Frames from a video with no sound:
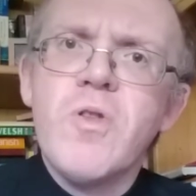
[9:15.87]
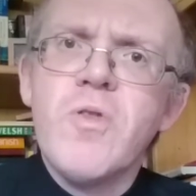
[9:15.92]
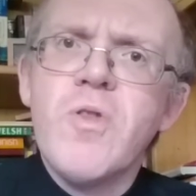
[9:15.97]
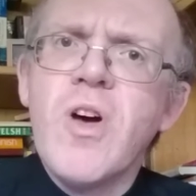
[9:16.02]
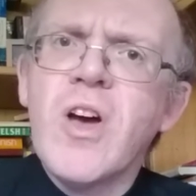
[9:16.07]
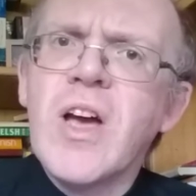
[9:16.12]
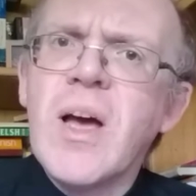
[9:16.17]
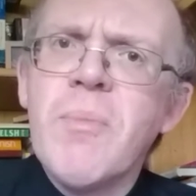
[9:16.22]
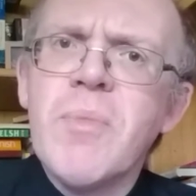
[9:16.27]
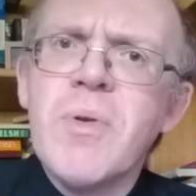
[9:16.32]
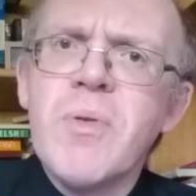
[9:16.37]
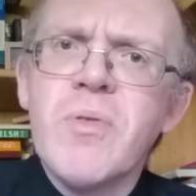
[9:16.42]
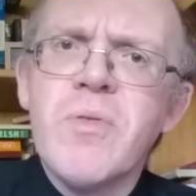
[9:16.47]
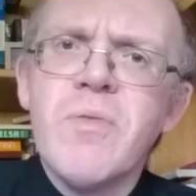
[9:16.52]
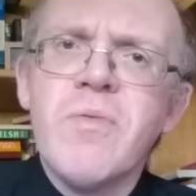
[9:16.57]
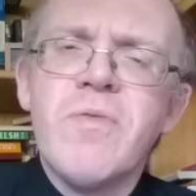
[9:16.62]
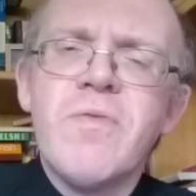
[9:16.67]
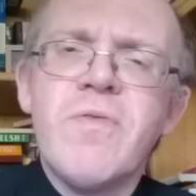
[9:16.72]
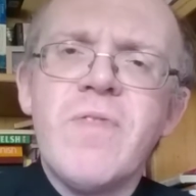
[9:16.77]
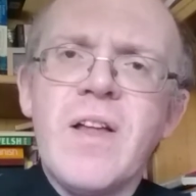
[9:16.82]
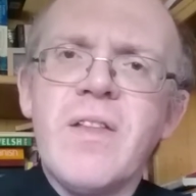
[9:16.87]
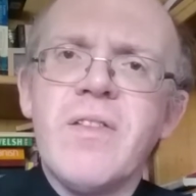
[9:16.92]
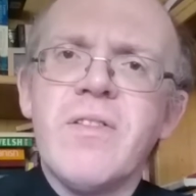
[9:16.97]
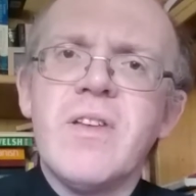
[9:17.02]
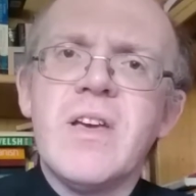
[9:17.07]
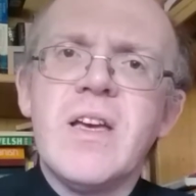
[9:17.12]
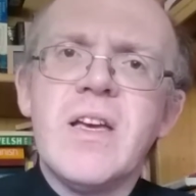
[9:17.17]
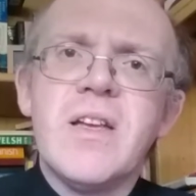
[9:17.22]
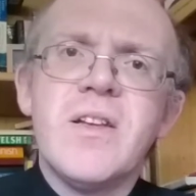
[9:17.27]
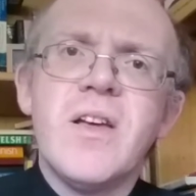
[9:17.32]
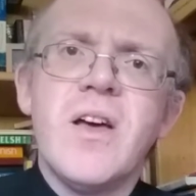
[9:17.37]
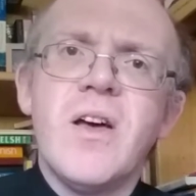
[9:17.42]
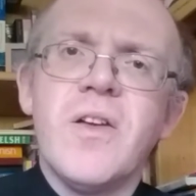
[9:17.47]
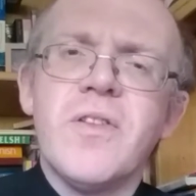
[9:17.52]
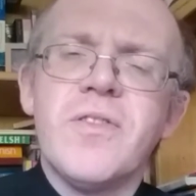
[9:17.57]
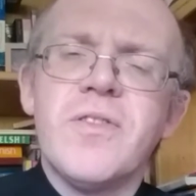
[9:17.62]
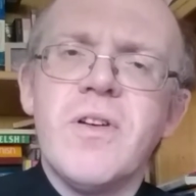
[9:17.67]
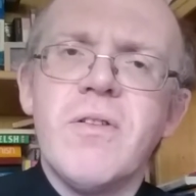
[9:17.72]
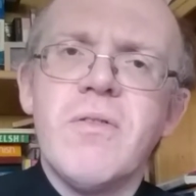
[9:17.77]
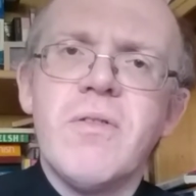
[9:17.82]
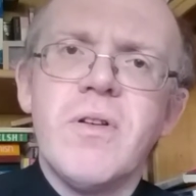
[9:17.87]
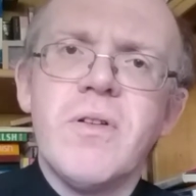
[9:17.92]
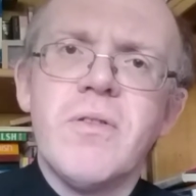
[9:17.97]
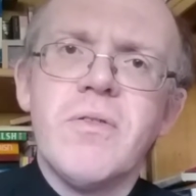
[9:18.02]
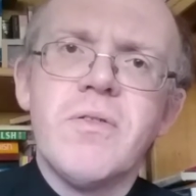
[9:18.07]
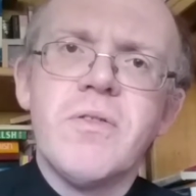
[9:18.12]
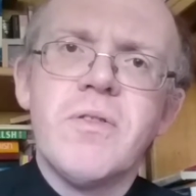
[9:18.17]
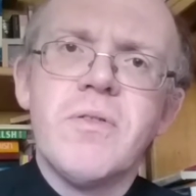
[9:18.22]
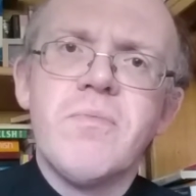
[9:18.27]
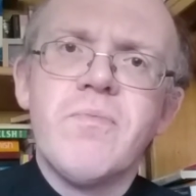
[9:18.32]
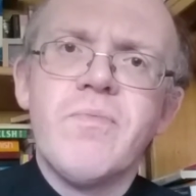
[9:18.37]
accompanied with some fancy guitar solos.